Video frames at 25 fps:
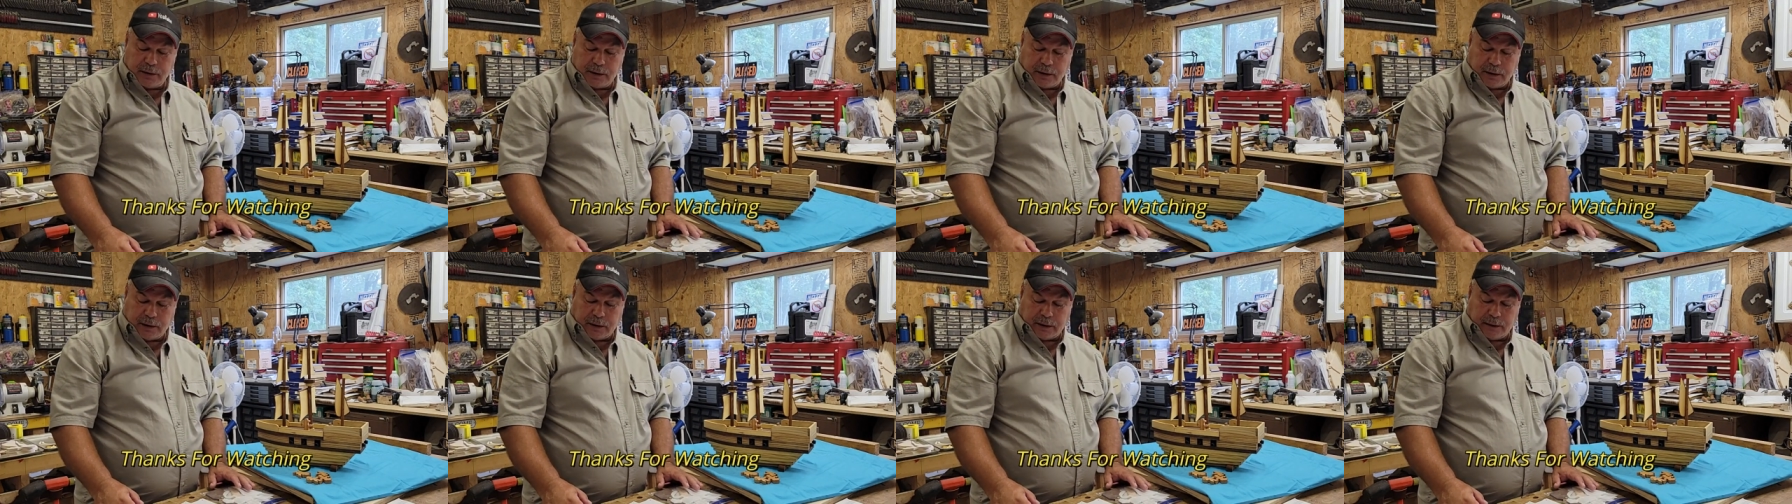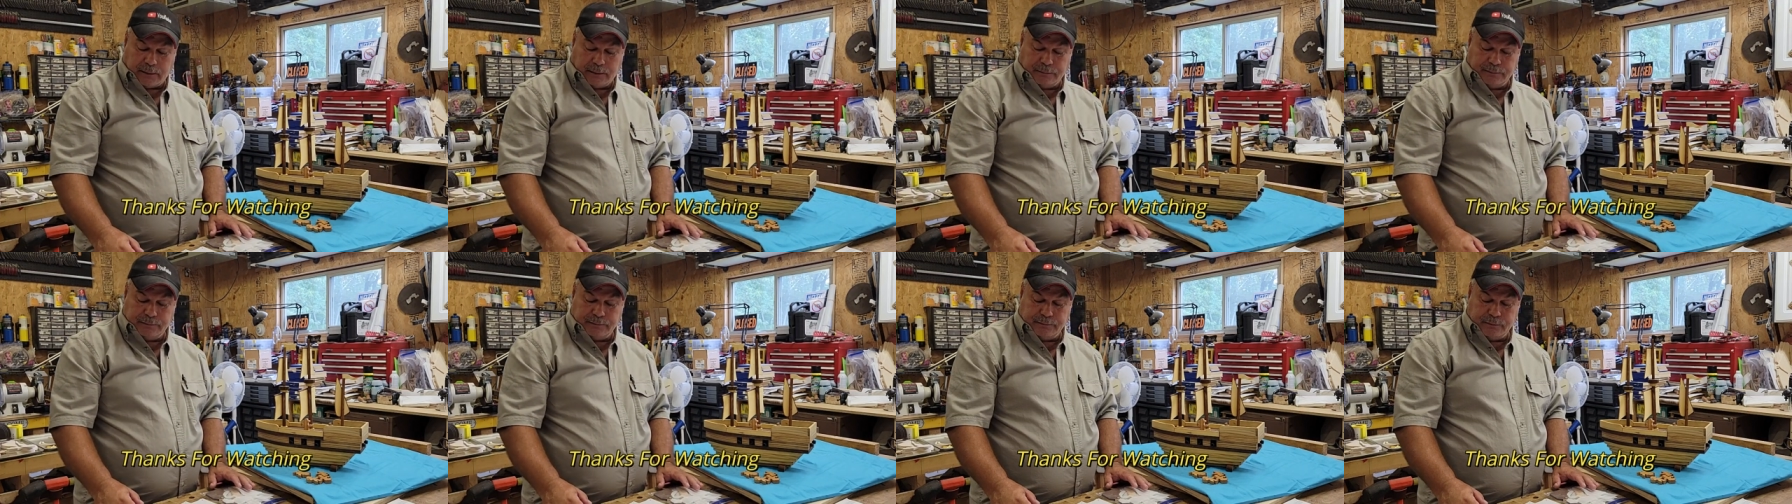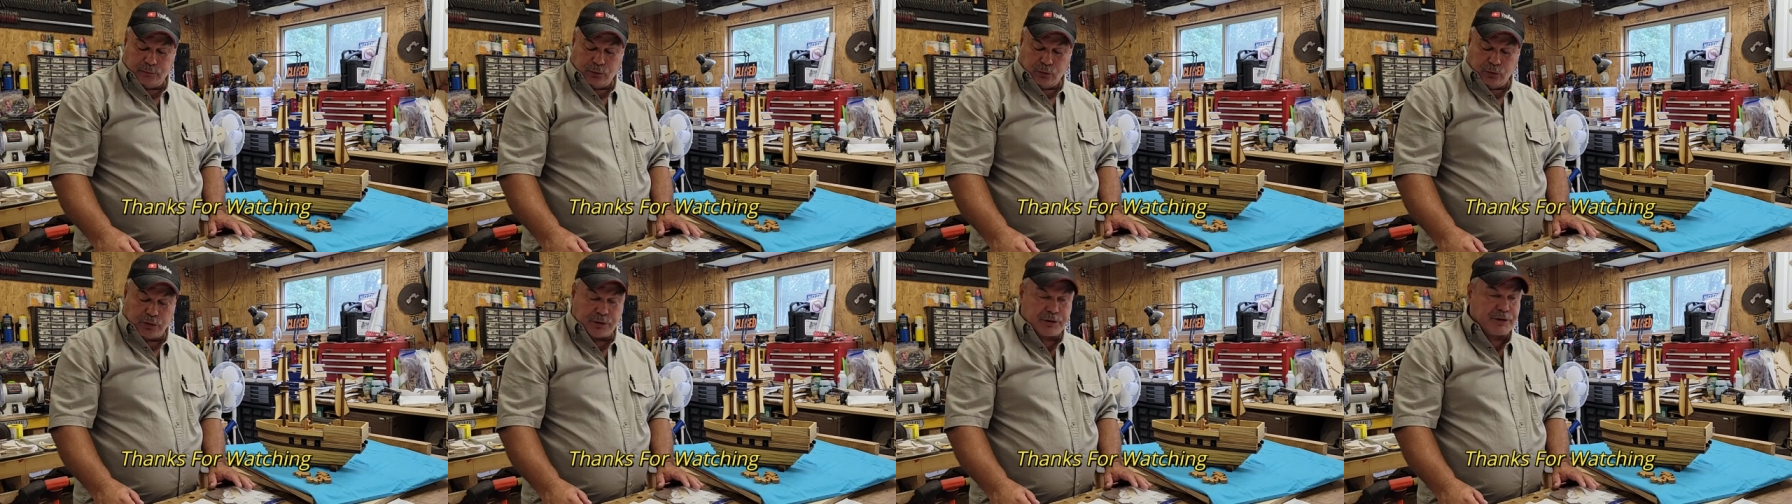Um,
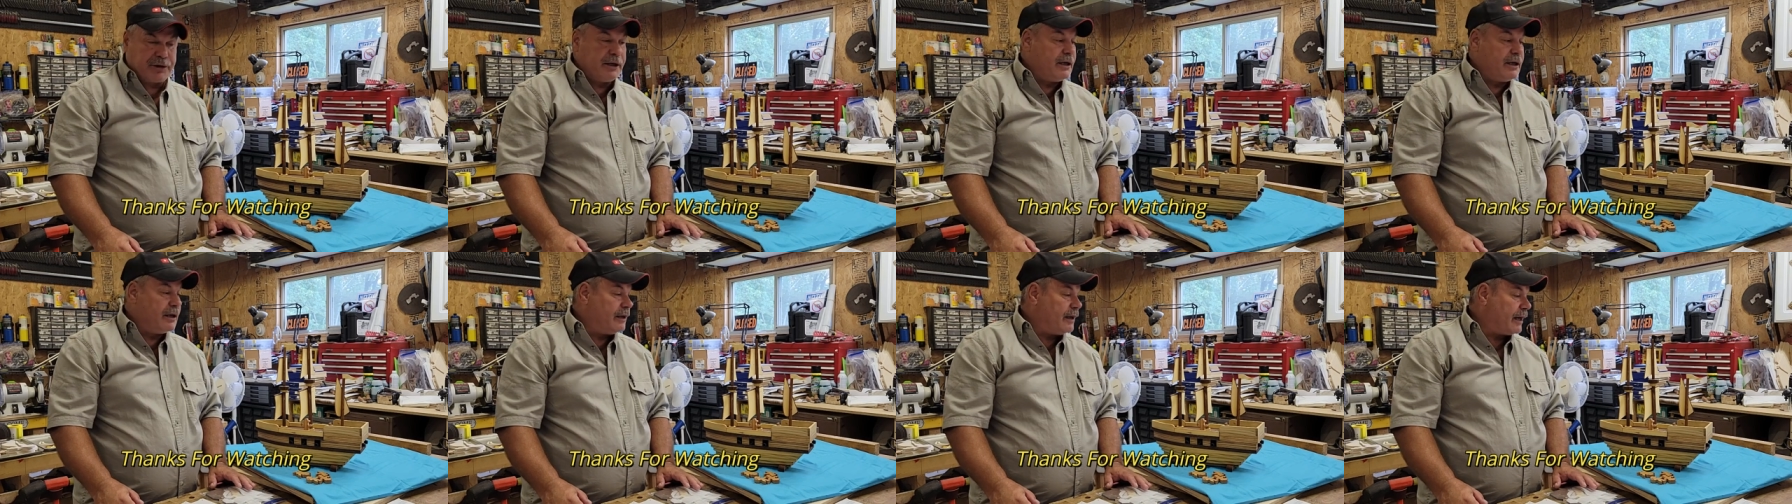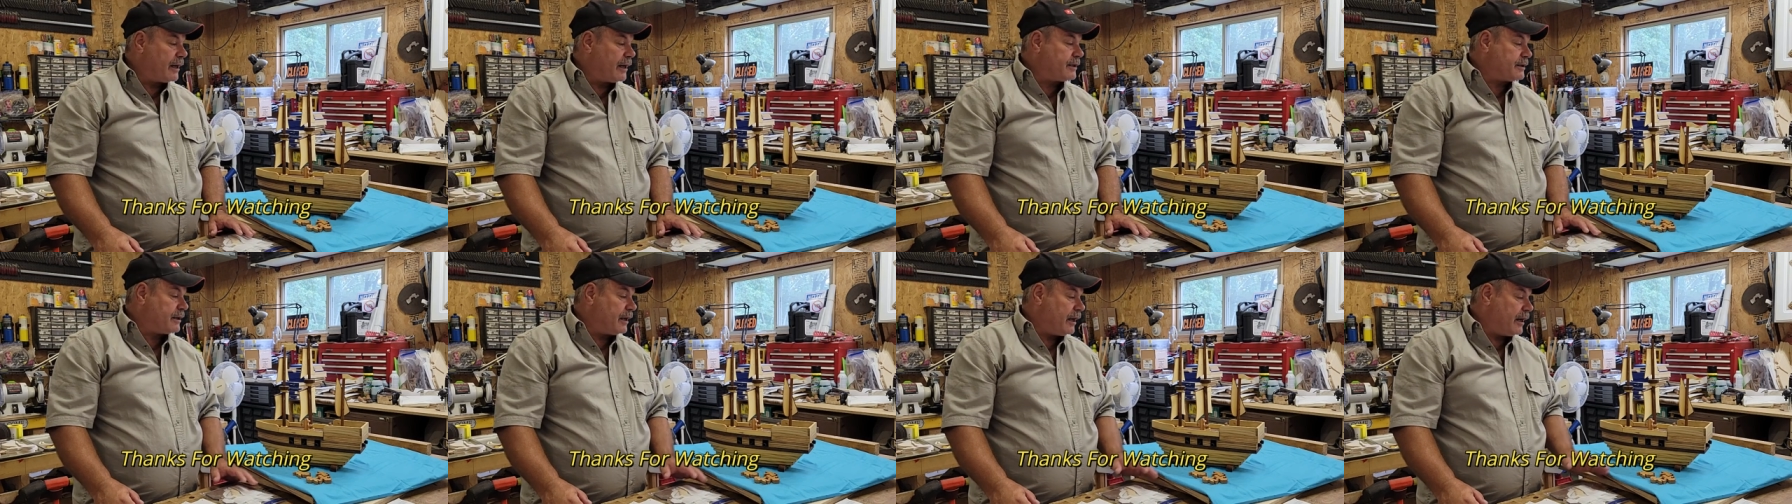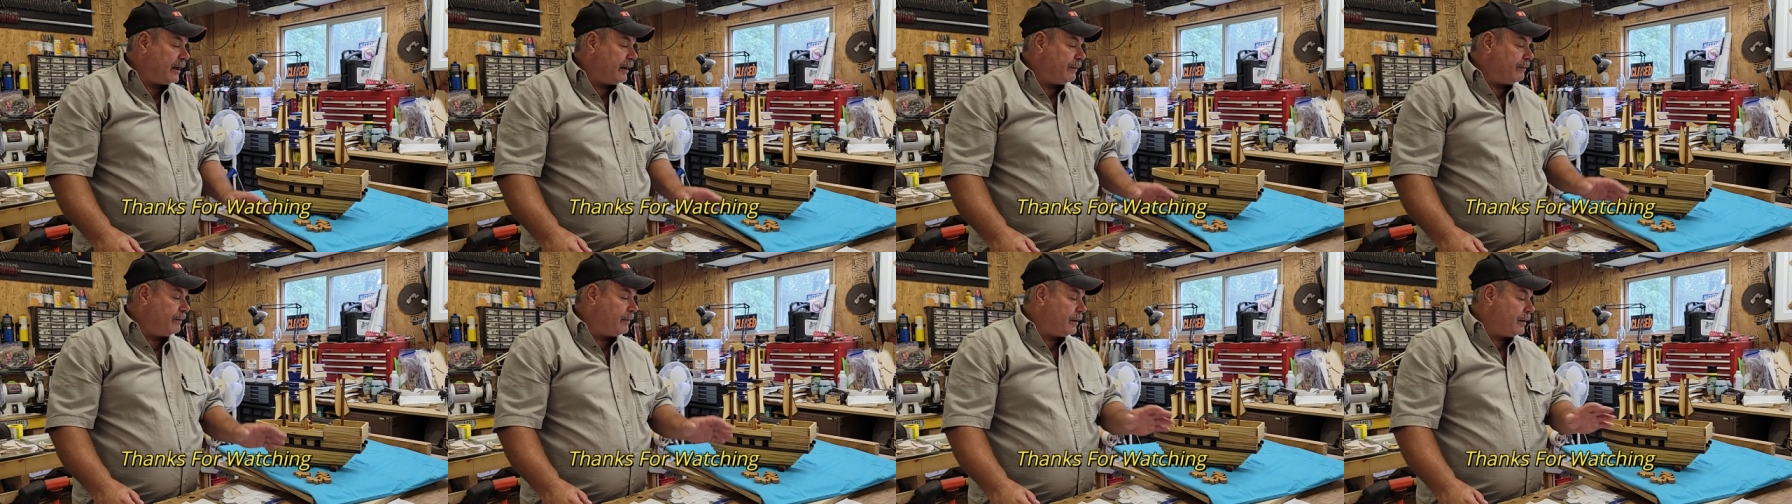we'll see you next
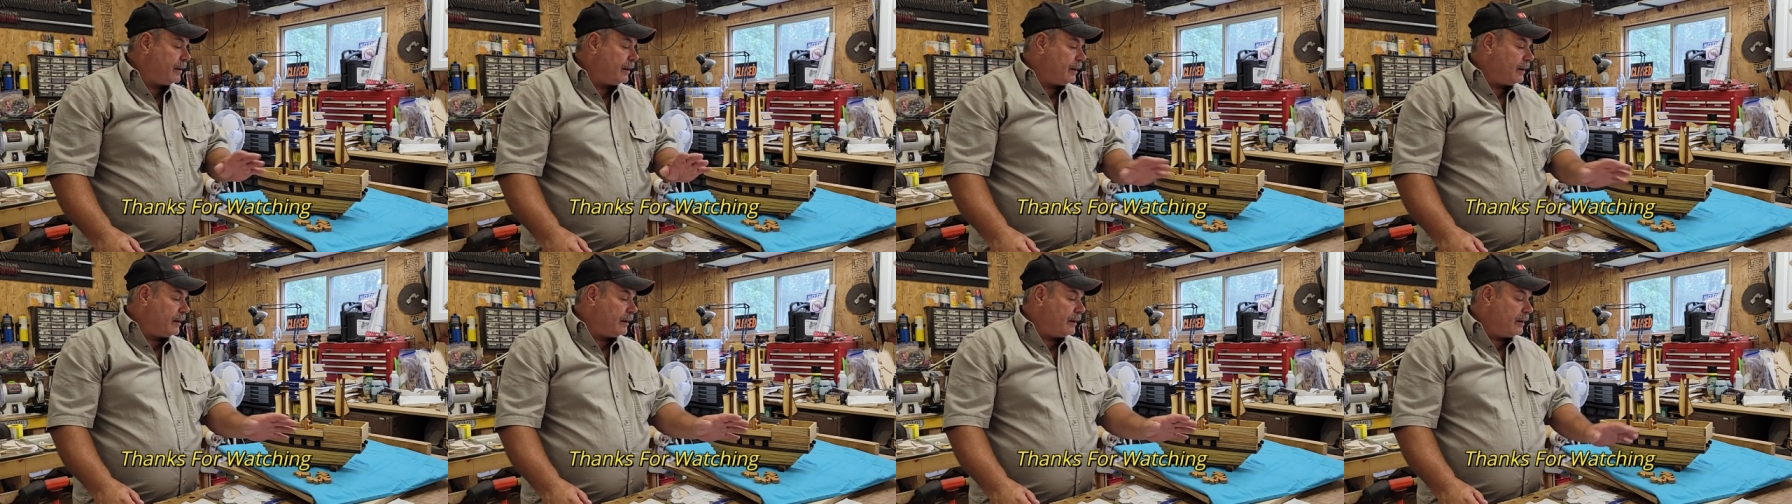time